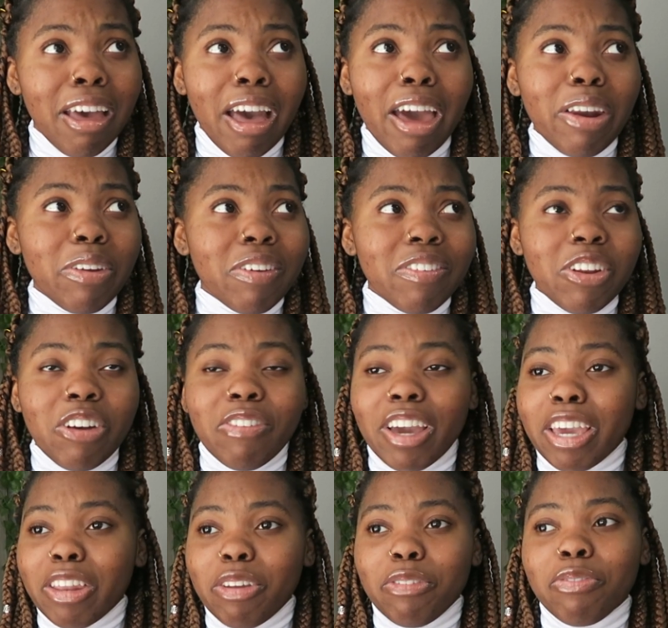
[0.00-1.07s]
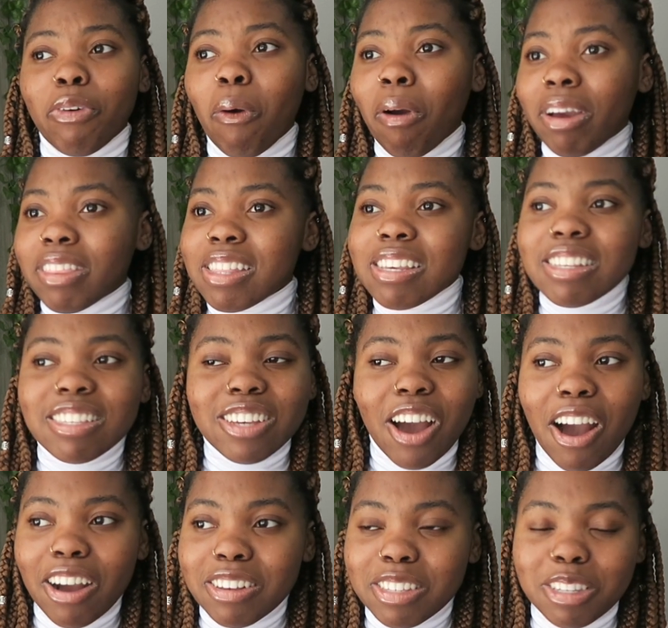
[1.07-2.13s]
I don't even know if I can afford these
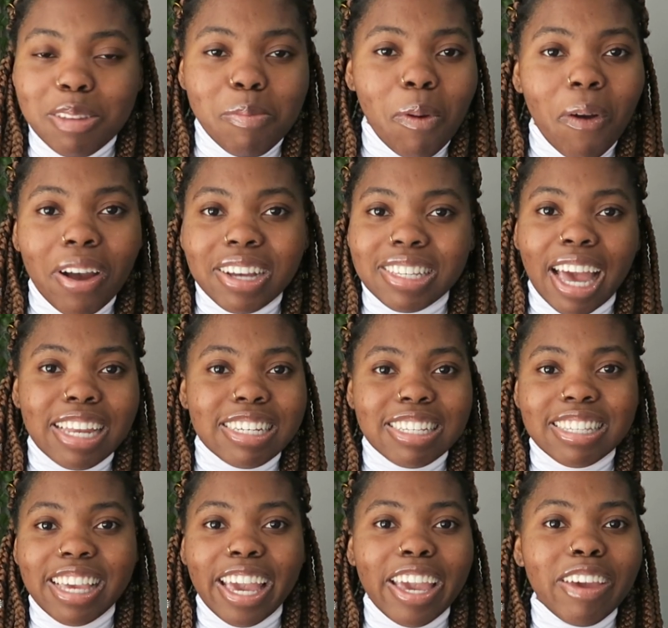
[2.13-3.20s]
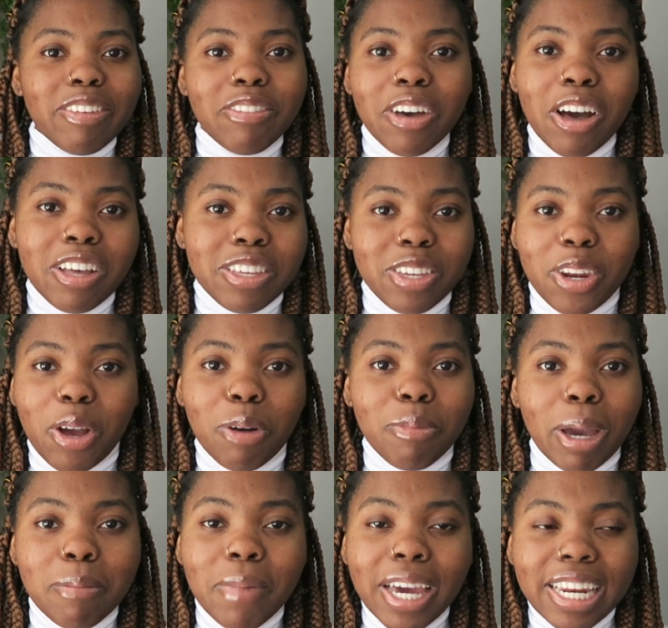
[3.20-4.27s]
cars anymore, because I just gave, you know,
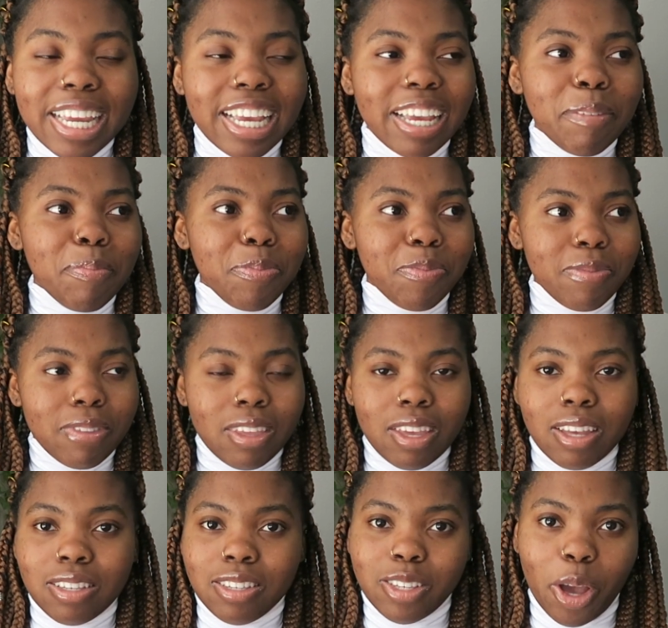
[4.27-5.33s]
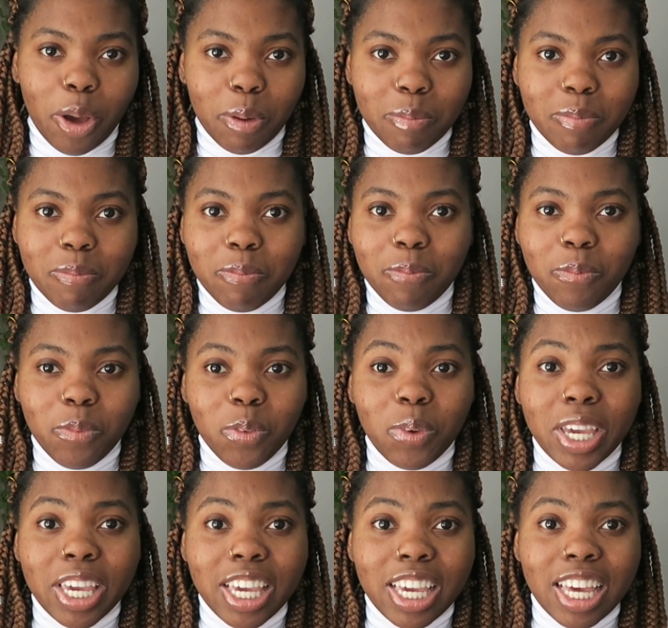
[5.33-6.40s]
my money. So
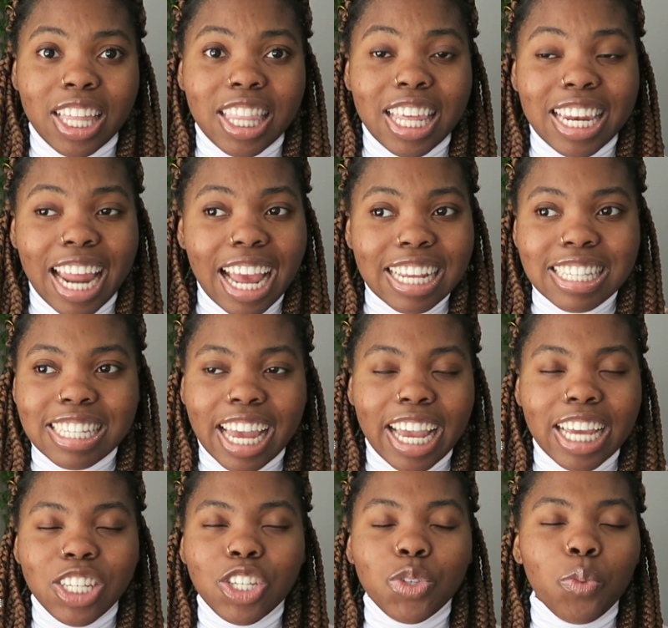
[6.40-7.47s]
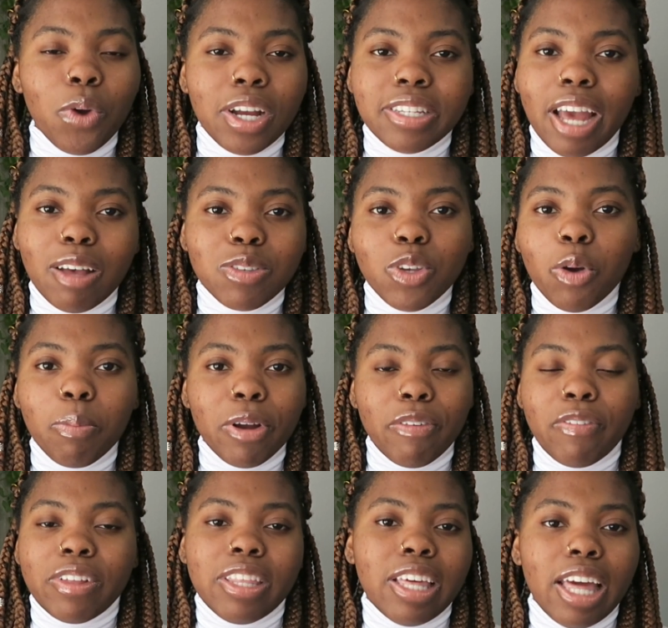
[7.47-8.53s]
the next day, it just worked out so
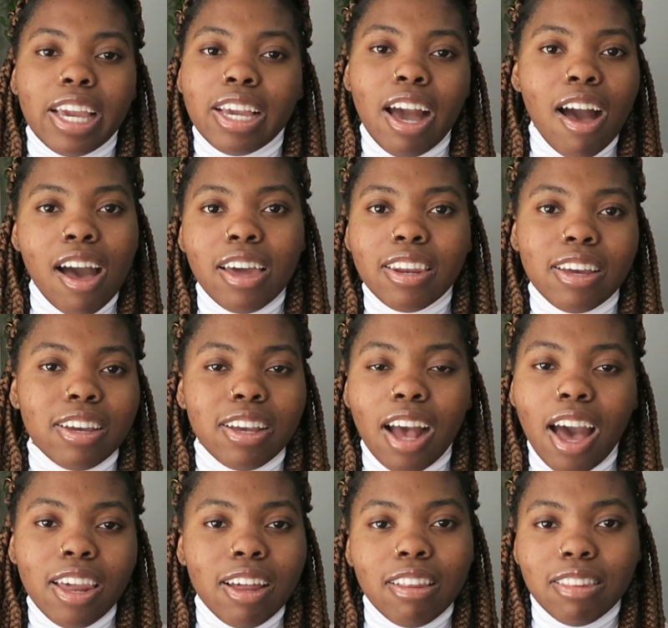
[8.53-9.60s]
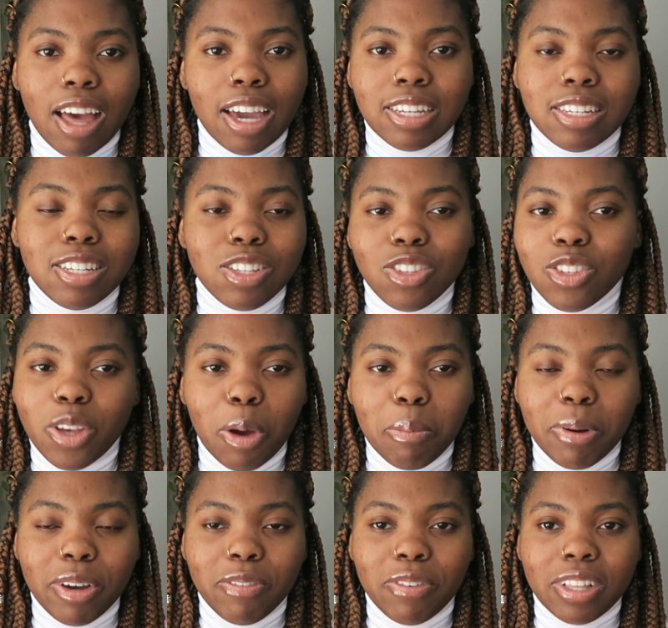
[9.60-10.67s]
perfectly. Like God aligned it so
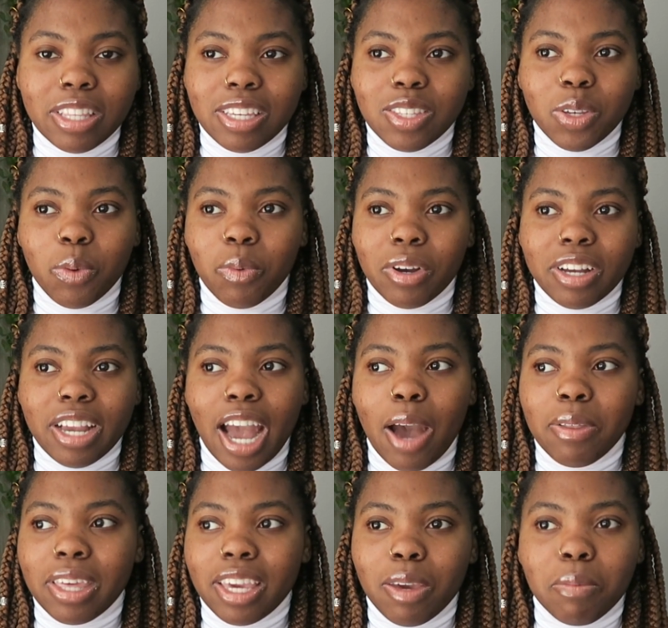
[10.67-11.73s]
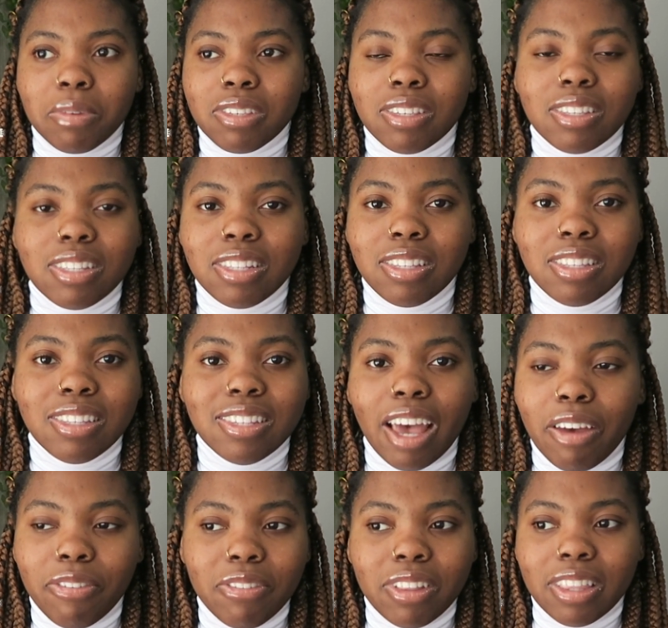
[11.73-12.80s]
perfectly to work out. Like it was
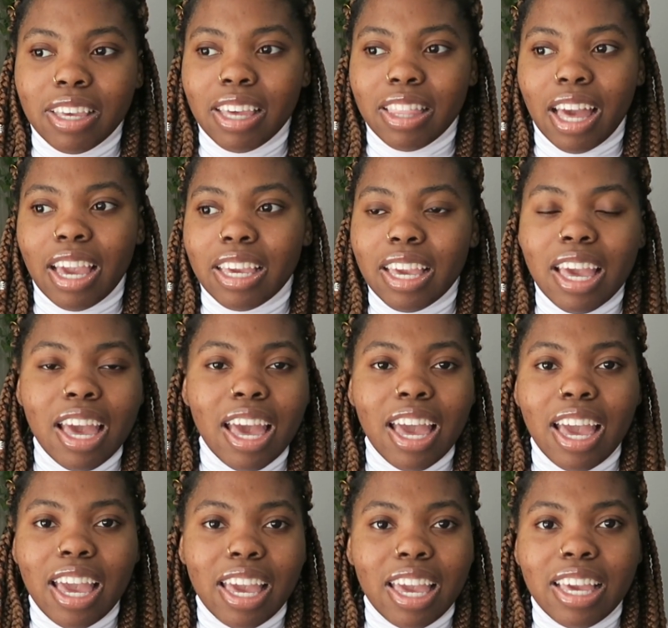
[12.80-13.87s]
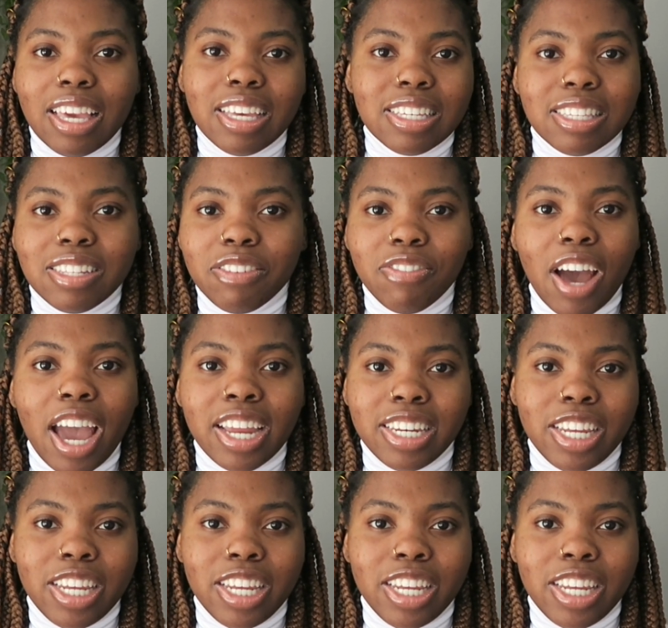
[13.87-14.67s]
definitely like his divine